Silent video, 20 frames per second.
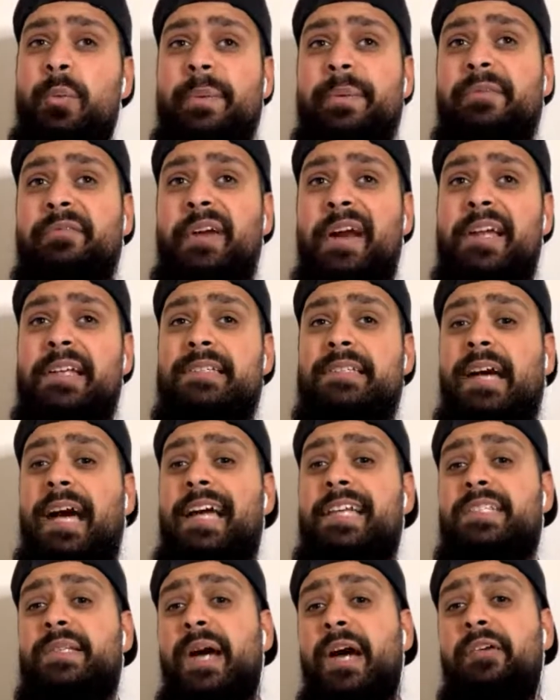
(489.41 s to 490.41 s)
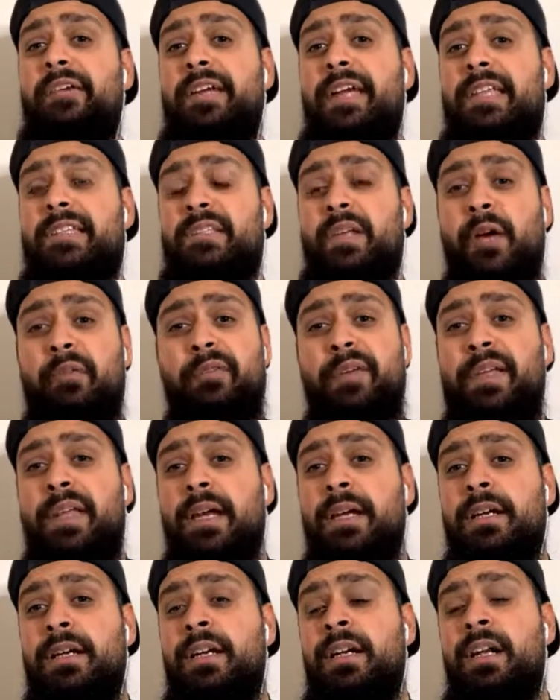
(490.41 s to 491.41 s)
We've been very tight to Harry Kane. So I feel
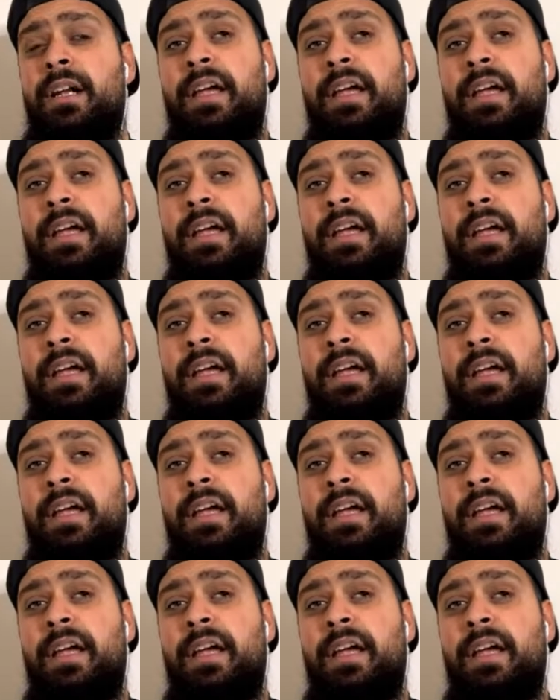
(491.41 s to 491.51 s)
like